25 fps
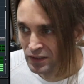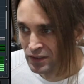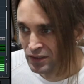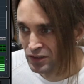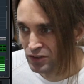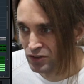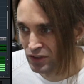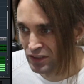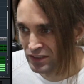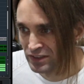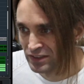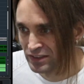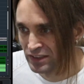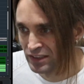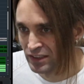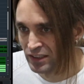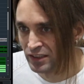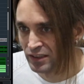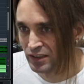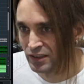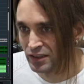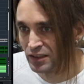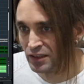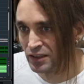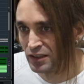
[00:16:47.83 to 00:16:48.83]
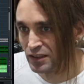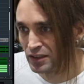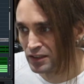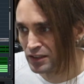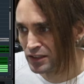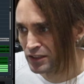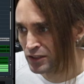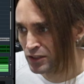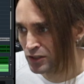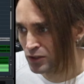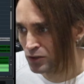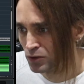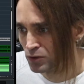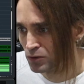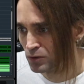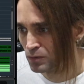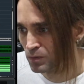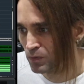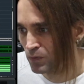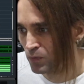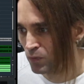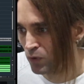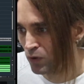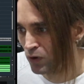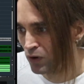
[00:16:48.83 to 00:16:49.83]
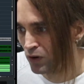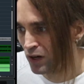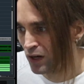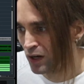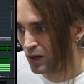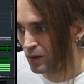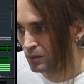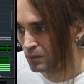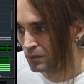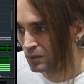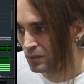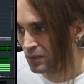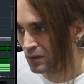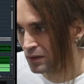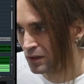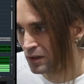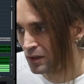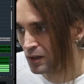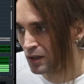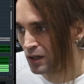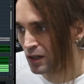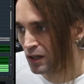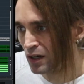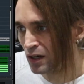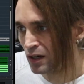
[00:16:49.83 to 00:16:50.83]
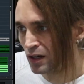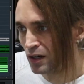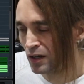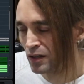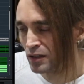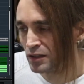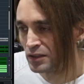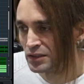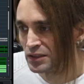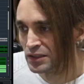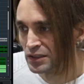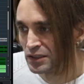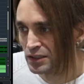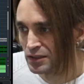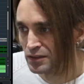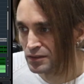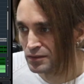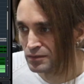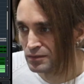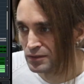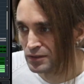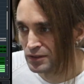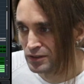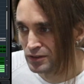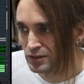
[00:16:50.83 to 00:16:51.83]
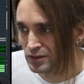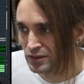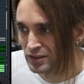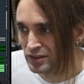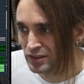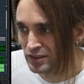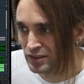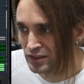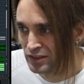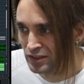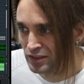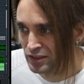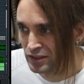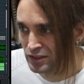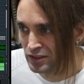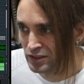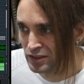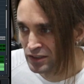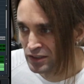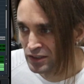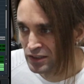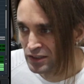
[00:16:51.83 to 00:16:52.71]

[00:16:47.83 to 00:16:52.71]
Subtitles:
Drastic EQ, where I'm, yeah, as you can see here,